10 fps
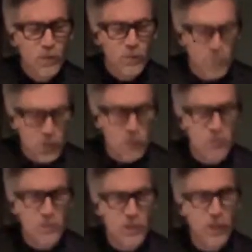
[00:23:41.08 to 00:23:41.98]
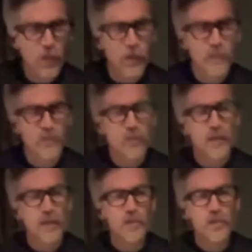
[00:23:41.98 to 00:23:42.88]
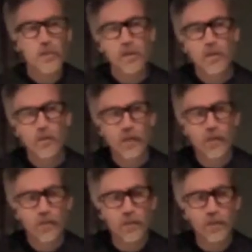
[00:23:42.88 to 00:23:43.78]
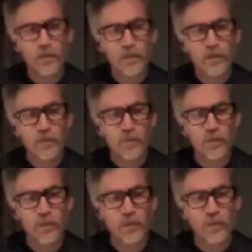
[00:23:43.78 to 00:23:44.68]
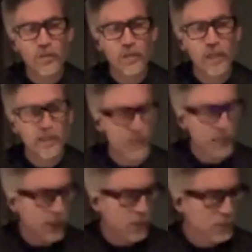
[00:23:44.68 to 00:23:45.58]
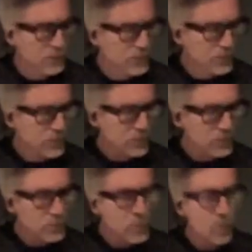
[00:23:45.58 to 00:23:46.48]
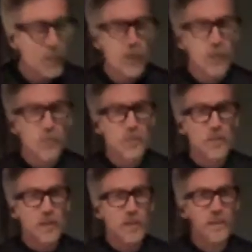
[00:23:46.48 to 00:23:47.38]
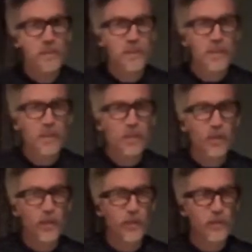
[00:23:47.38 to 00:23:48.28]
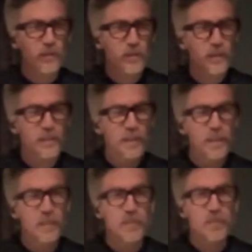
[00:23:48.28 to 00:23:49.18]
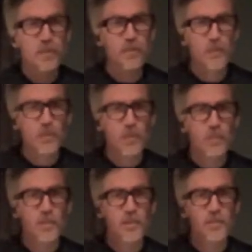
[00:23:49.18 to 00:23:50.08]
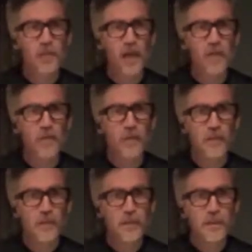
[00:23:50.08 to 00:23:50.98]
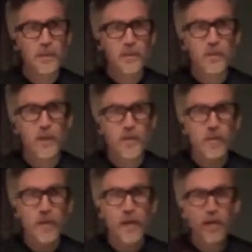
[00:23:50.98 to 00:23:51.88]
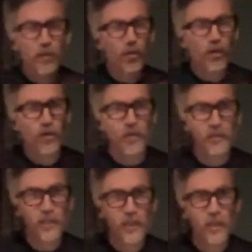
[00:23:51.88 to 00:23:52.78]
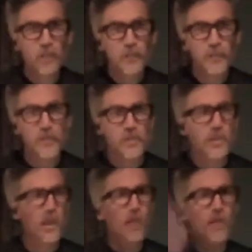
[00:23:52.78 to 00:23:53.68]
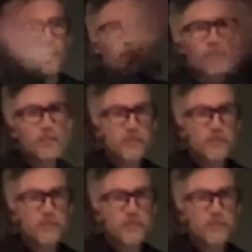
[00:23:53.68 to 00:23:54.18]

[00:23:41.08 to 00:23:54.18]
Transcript: Good Riddance was there, and so they had just done their record with Bill and those guys. And Bill had this thing where he set his drums up on a piece of plywood. So every night they were already set up. They just carried them.